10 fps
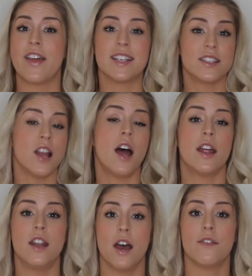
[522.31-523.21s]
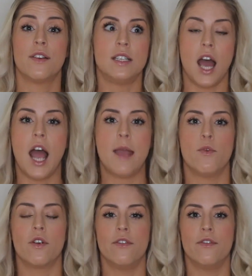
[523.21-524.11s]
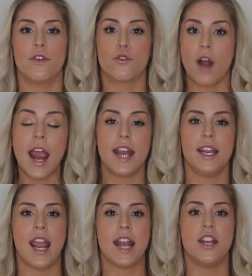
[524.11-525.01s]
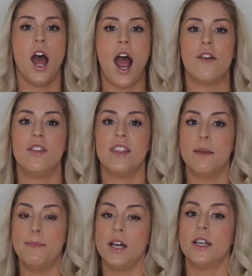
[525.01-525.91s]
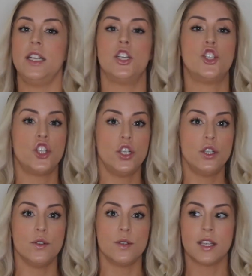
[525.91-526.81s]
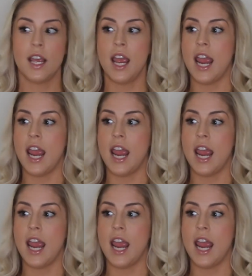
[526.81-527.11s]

That is not enough time or variety and not having the ability to choose